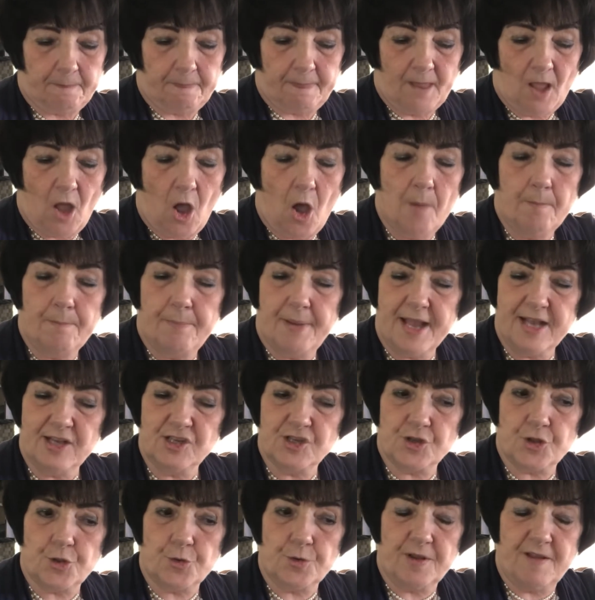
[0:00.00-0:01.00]
On
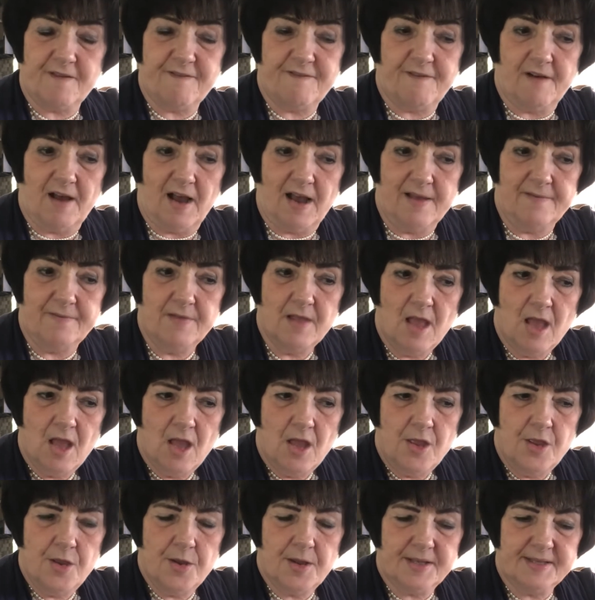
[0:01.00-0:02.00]
page 35,
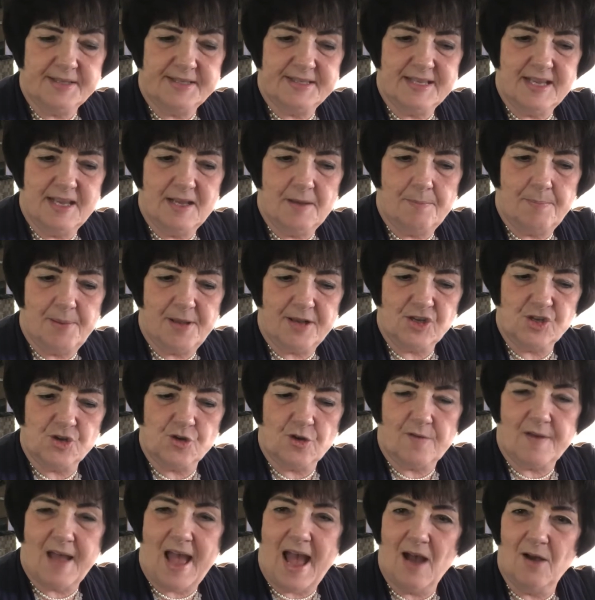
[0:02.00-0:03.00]
you can see a picture
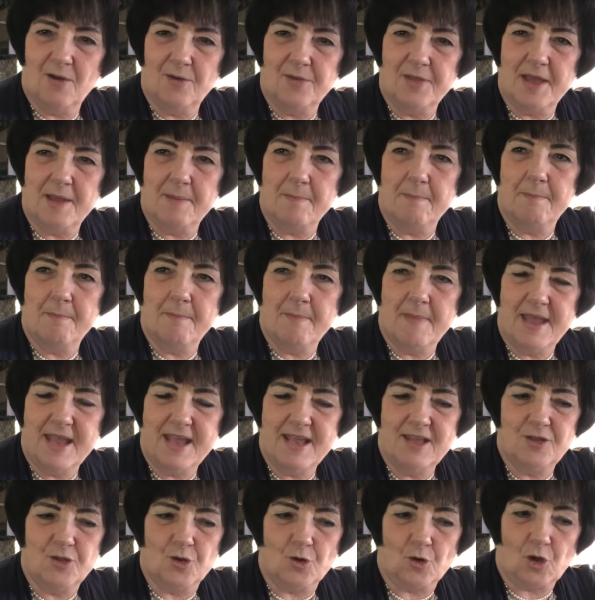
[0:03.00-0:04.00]
of how they
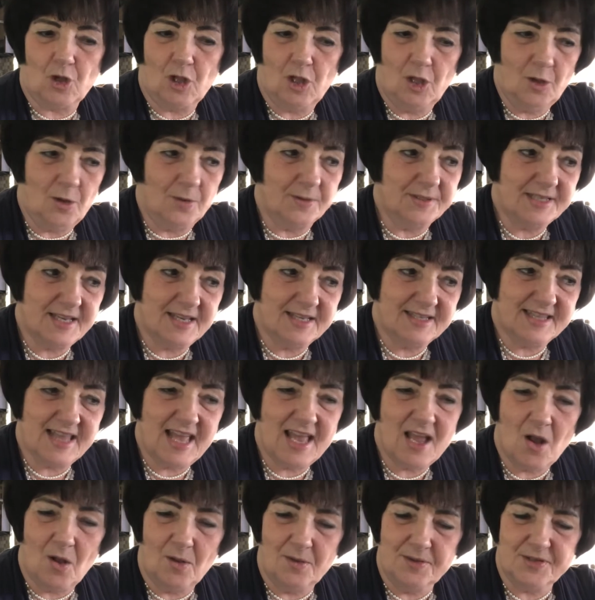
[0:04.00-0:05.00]
made their clothes, because
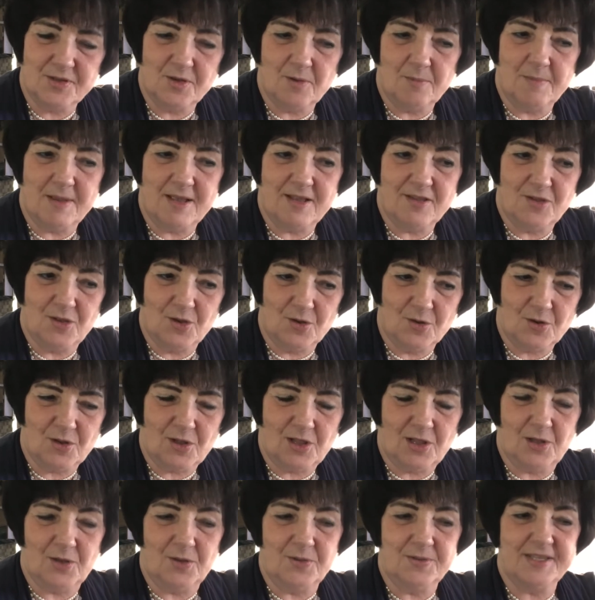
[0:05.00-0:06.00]
they also made their
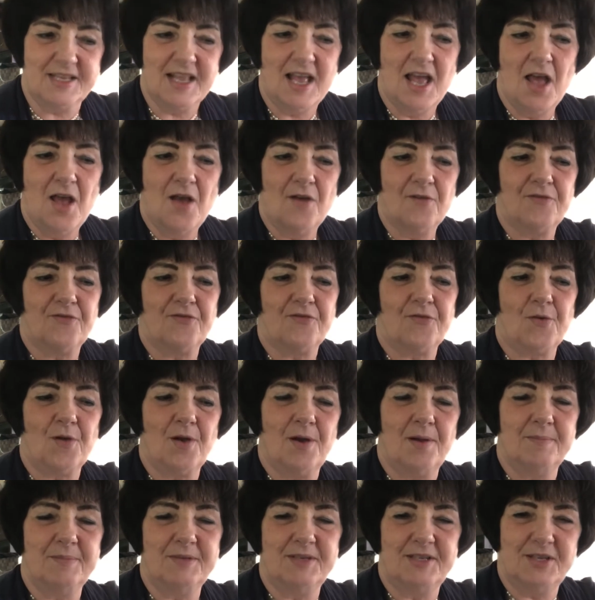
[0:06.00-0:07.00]
clothes
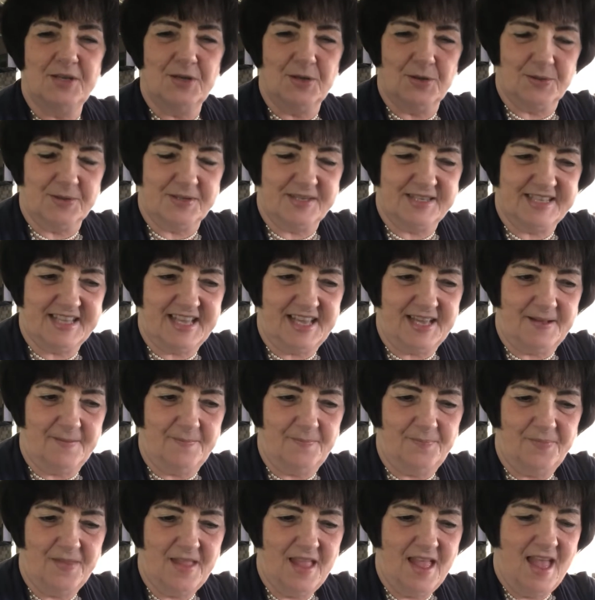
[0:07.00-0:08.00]
from deer
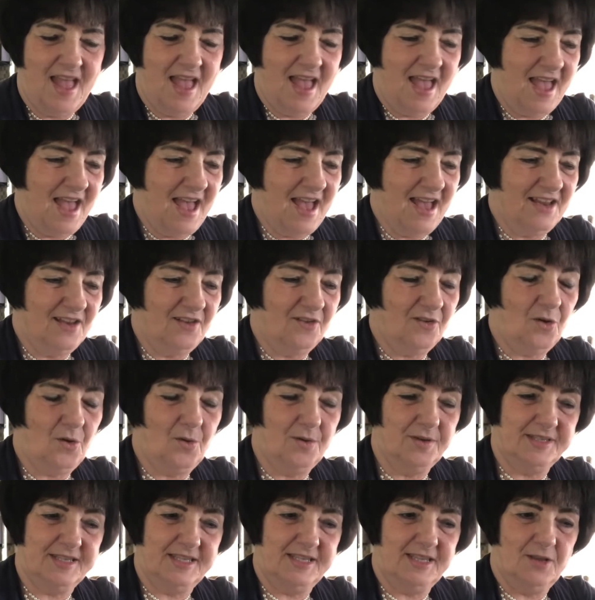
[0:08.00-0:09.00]
skin. And of
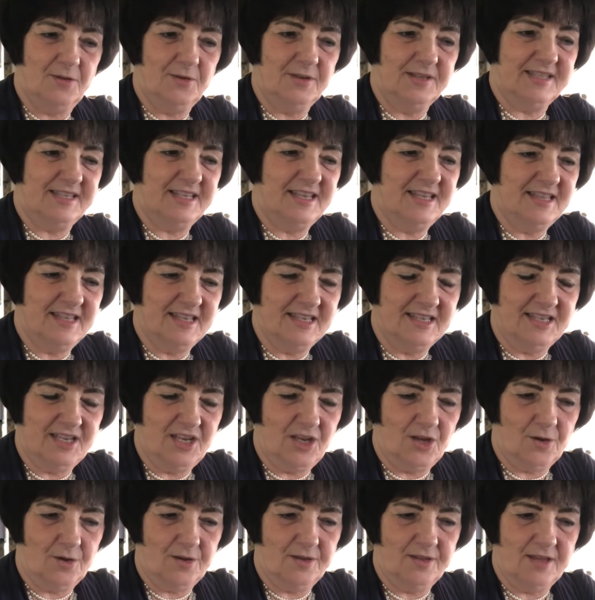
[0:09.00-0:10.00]
course, you can see the
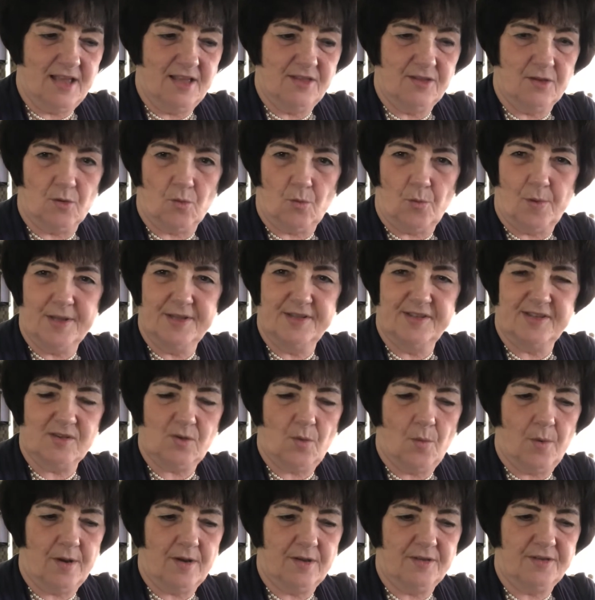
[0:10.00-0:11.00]
deer in the red
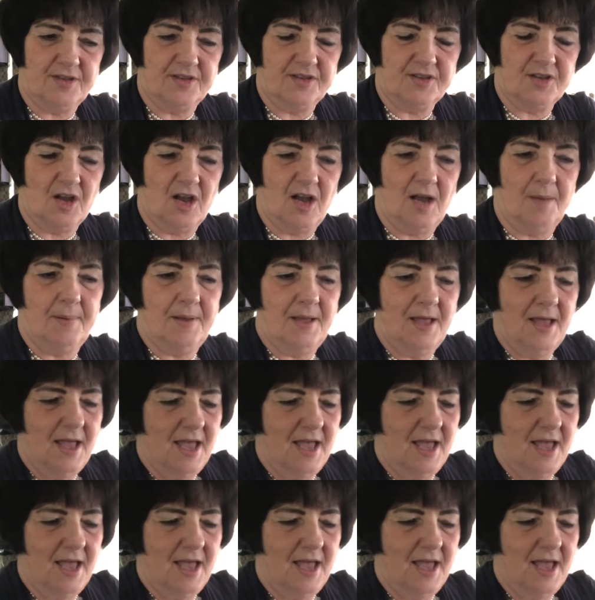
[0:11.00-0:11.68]
square at the top.